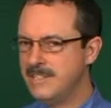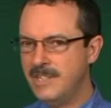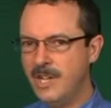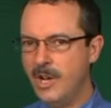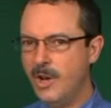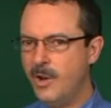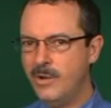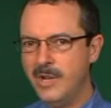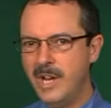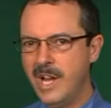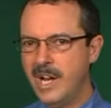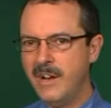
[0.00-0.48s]

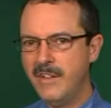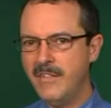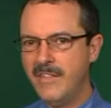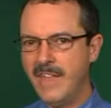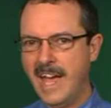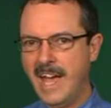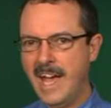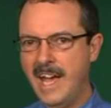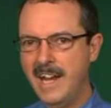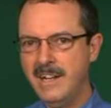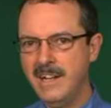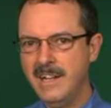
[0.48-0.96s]
No, none of
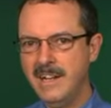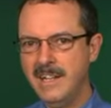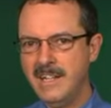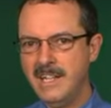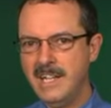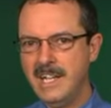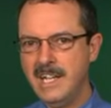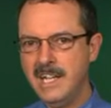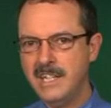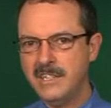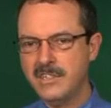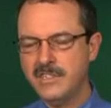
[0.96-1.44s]
that.
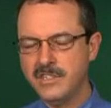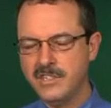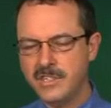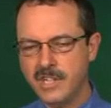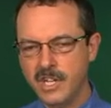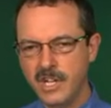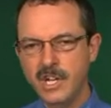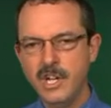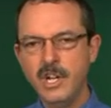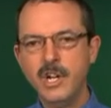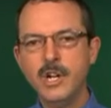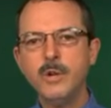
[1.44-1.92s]
It's
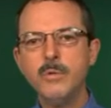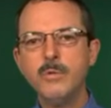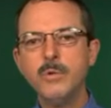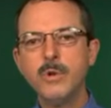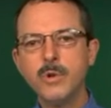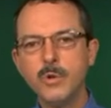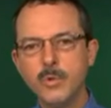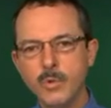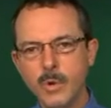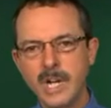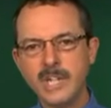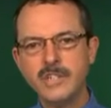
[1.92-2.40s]

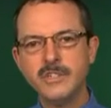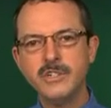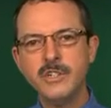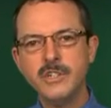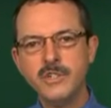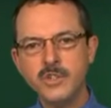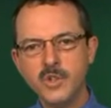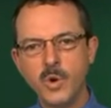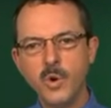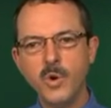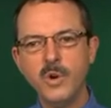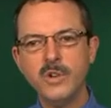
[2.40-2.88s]

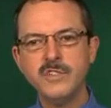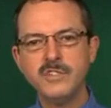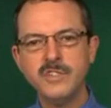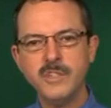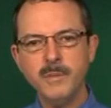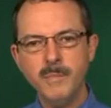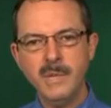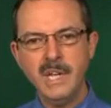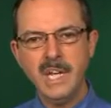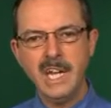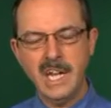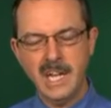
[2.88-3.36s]
regression towards
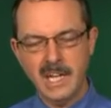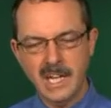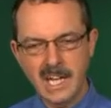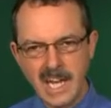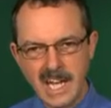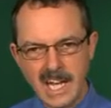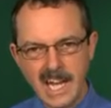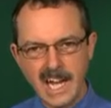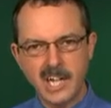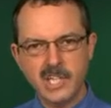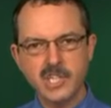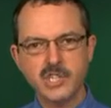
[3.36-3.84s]
the mean.
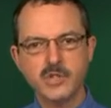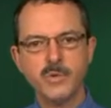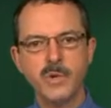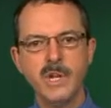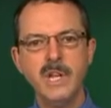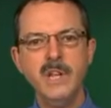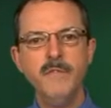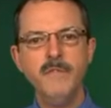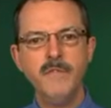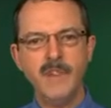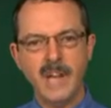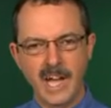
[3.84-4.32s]

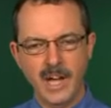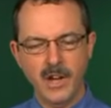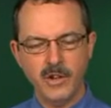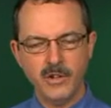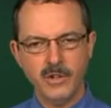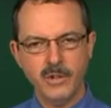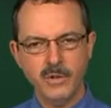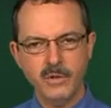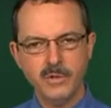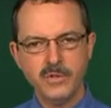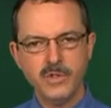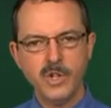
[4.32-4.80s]
Extreme
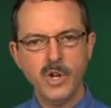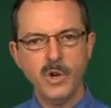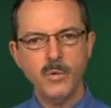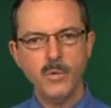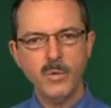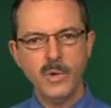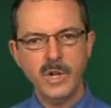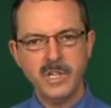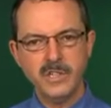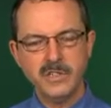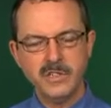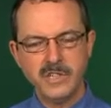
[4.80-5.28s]
values
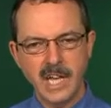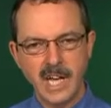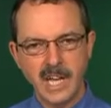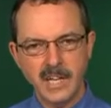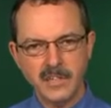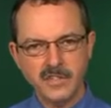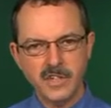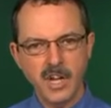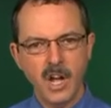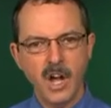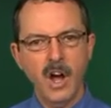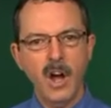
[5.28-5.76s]

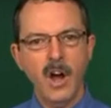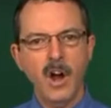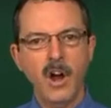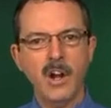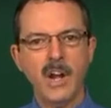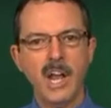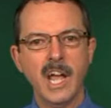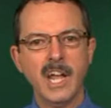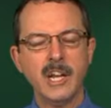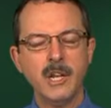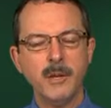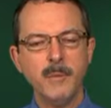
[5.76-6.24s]
reassessed are
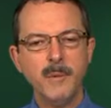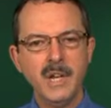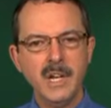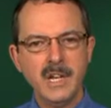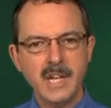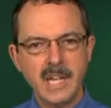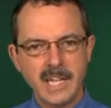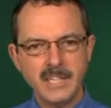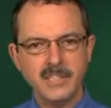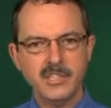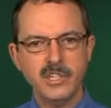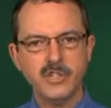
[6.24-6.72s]
likely to be
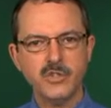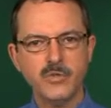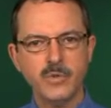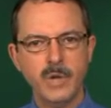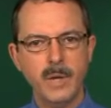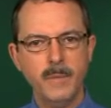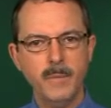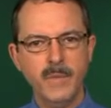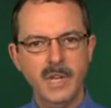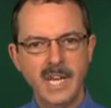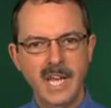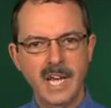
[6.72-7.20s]
less
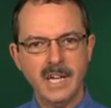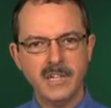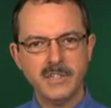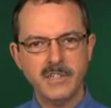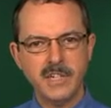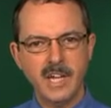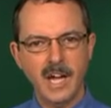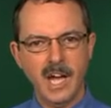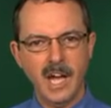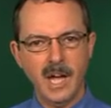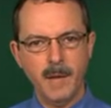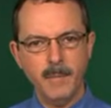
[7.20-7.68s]
extreme the next
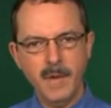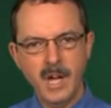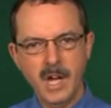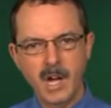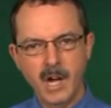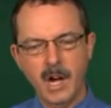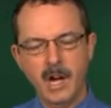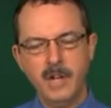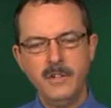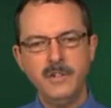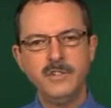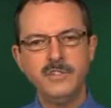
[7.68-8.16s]
time.
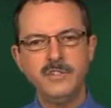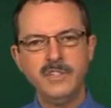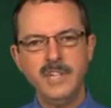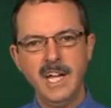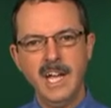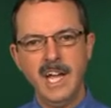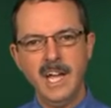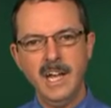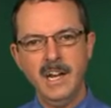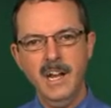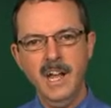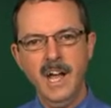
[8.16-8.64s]

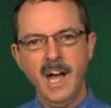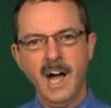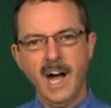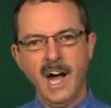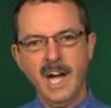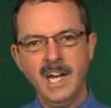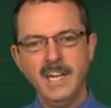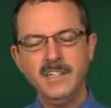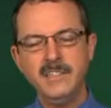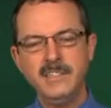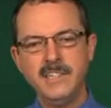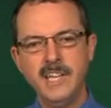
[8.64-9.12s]
Understand,
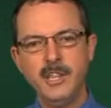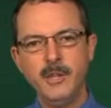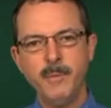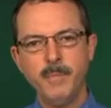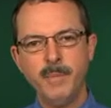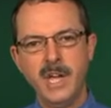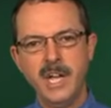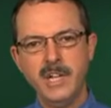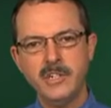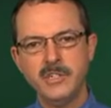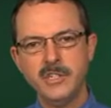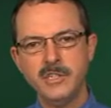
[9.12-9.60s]
I didn't say the
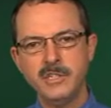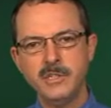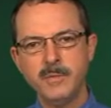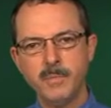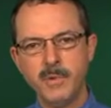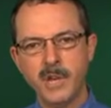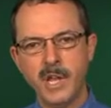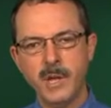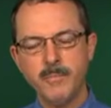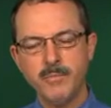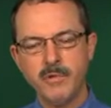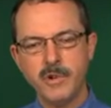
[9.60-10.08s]
patient's
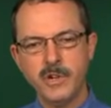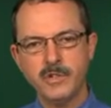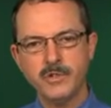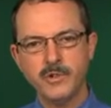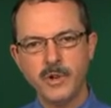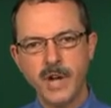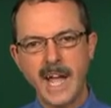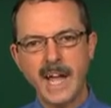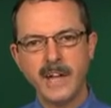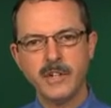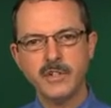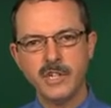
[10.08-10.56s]
blood
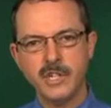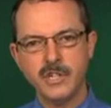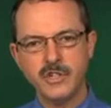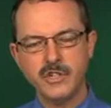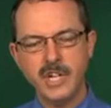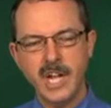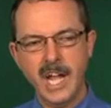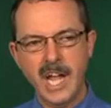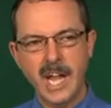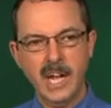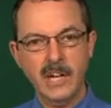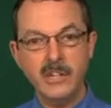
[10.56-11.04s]
pressure actually
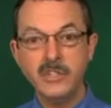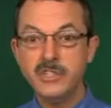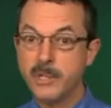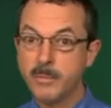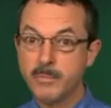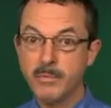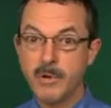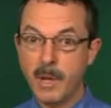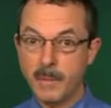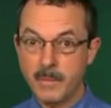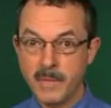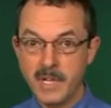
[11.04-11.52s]
changed. It
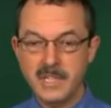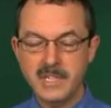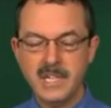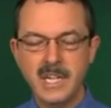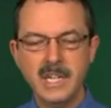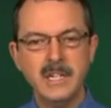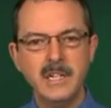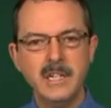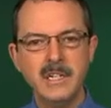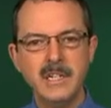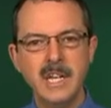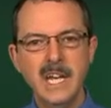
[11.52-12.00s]
probably
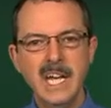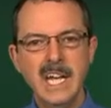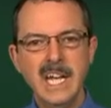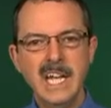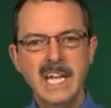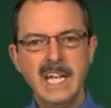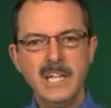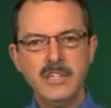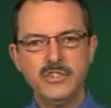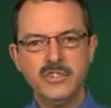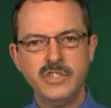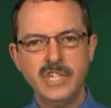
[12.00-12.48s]
didn't.
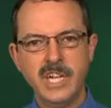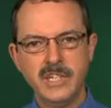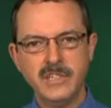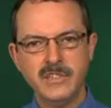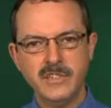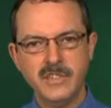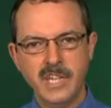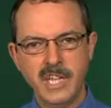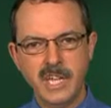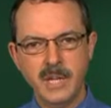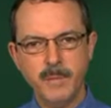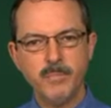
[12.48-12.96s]
It's
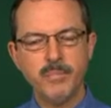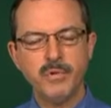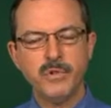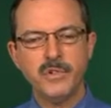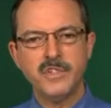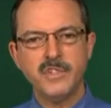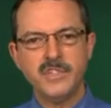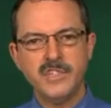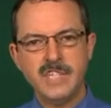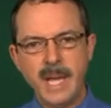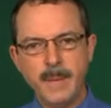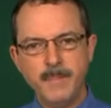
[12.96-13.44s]
just the
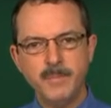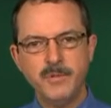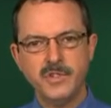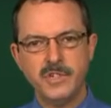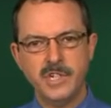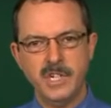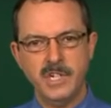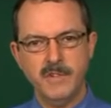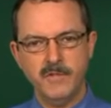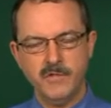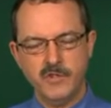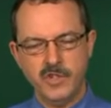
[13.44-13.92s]

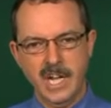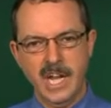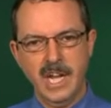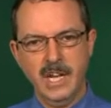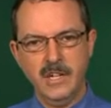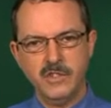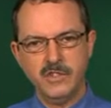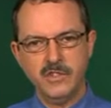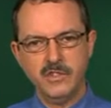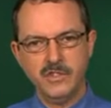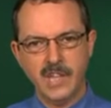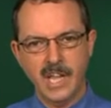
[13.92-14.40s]
perception of
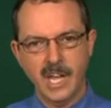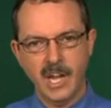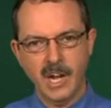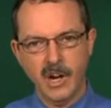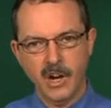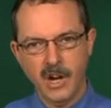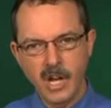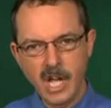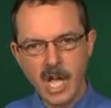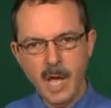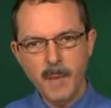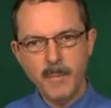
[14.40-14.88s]
changes
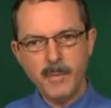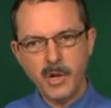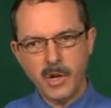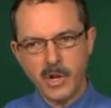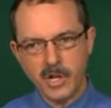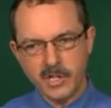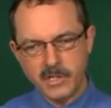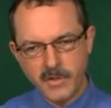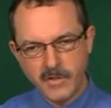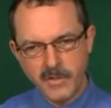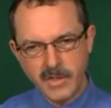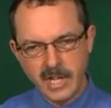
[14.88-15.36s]
there
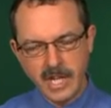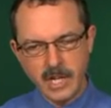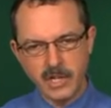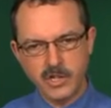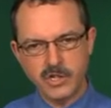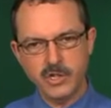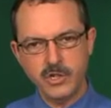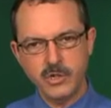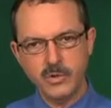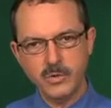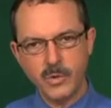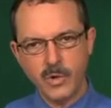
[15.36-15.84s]
because of the
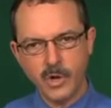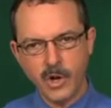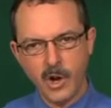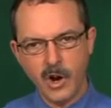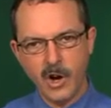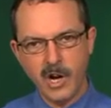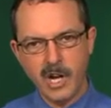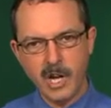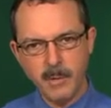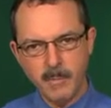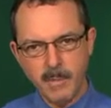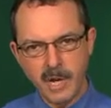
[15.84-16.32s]
issues
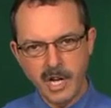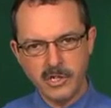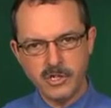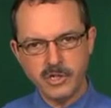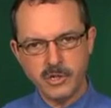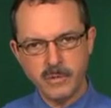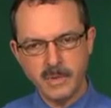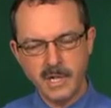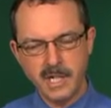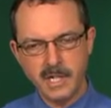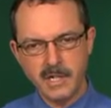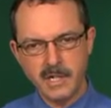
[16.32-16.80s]
regarding
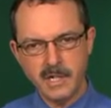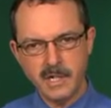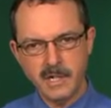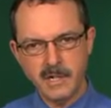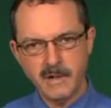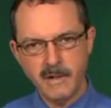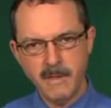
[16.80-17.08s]
measurement.